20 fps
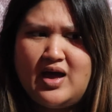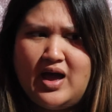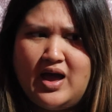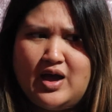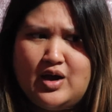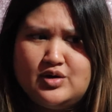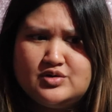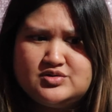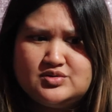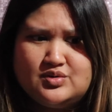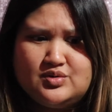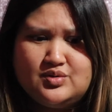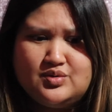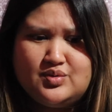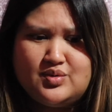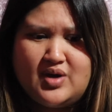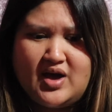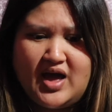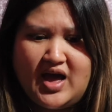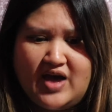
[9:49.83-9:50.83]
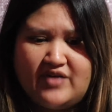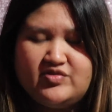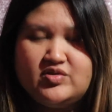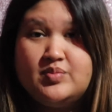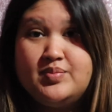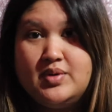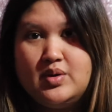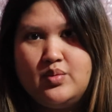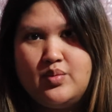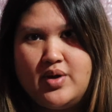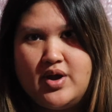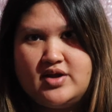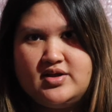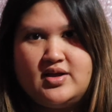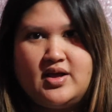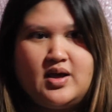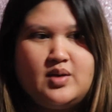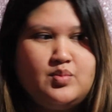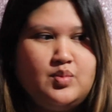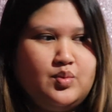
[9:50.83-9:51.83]
I also have to be aware
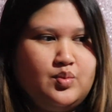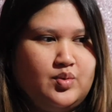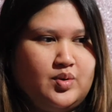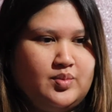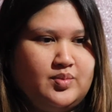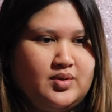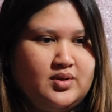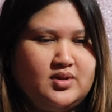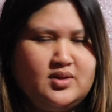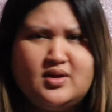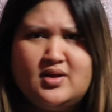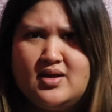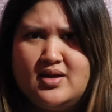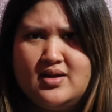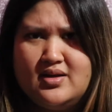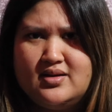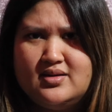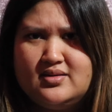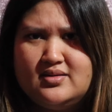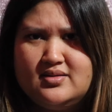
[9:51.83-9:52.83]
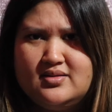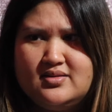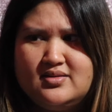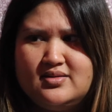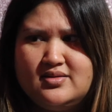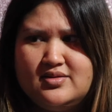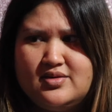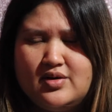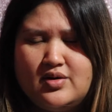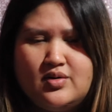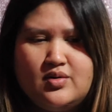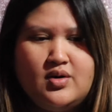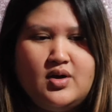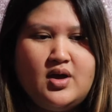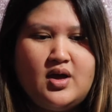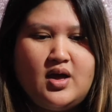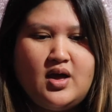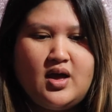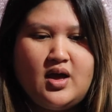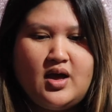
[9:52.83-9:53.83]
that I'm a woman and, you know,
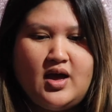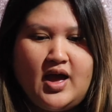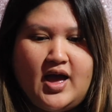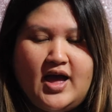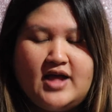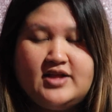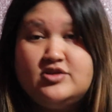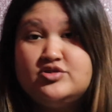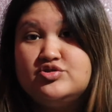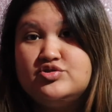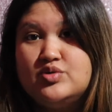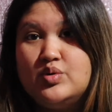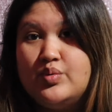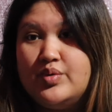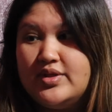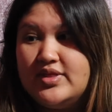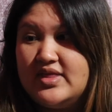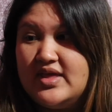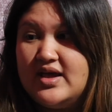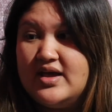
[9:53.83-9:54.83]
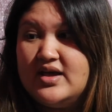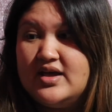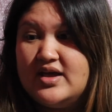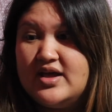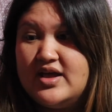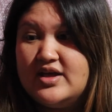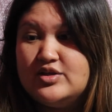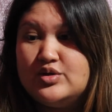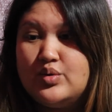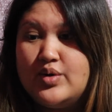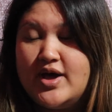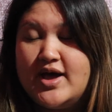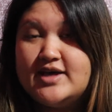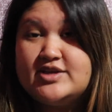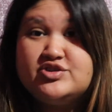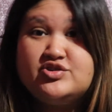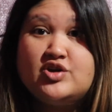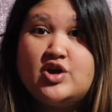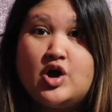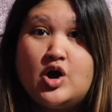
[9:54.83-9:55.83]
there's no one, no
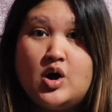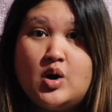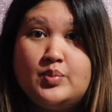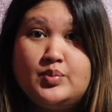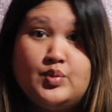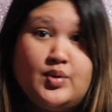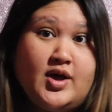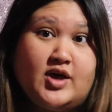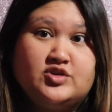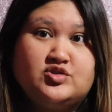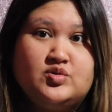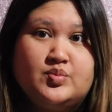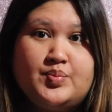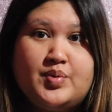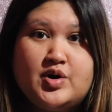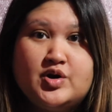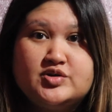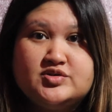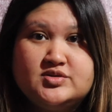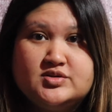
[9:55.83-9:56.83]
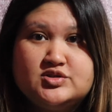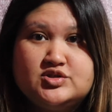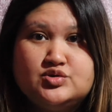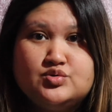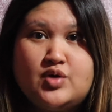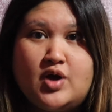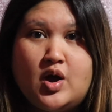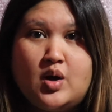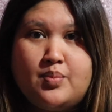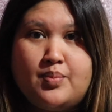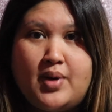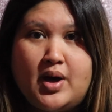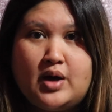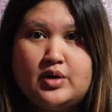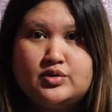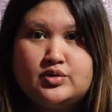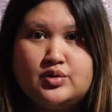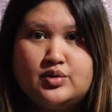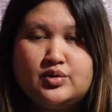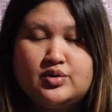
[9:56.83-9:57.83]
extra help, no extra person to help
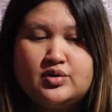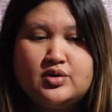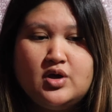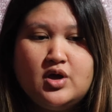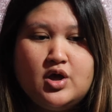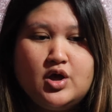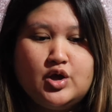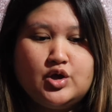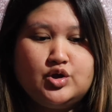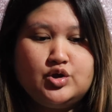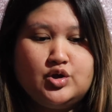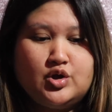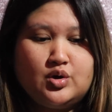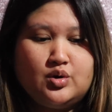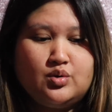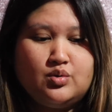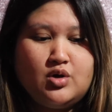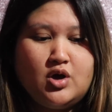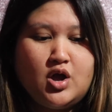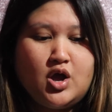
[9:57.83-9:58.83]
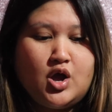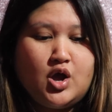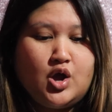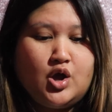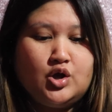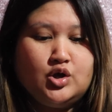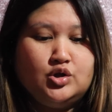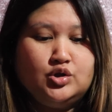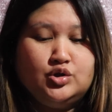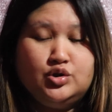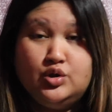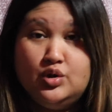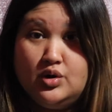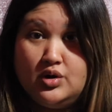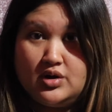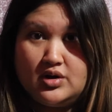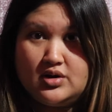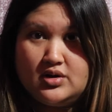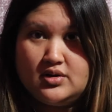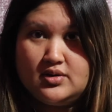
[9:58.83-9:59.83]
out or, you know,
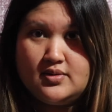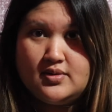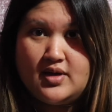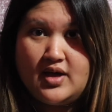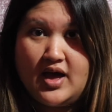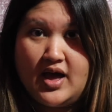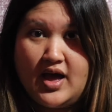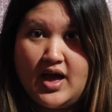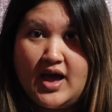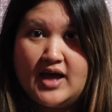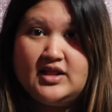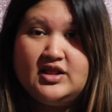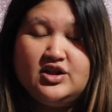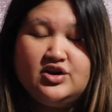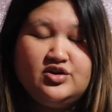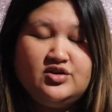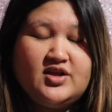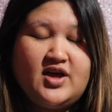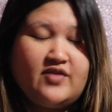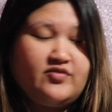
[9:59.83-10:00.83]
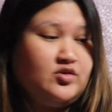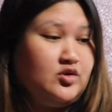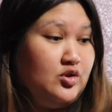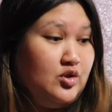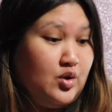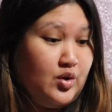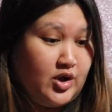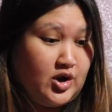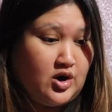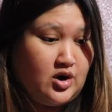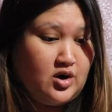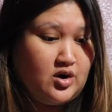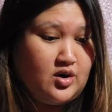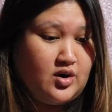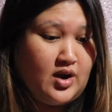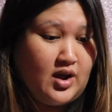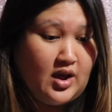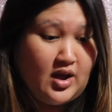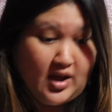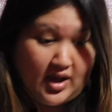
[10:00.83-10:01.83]
look I literally have to look at
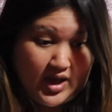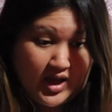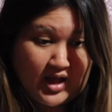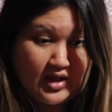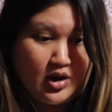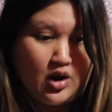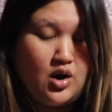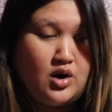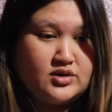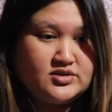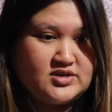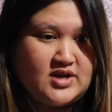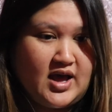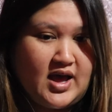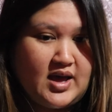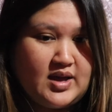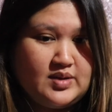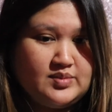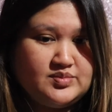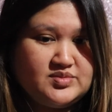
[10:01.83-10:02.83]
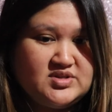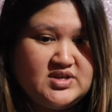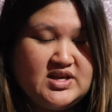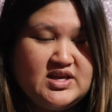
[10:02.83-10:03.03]
her at all times,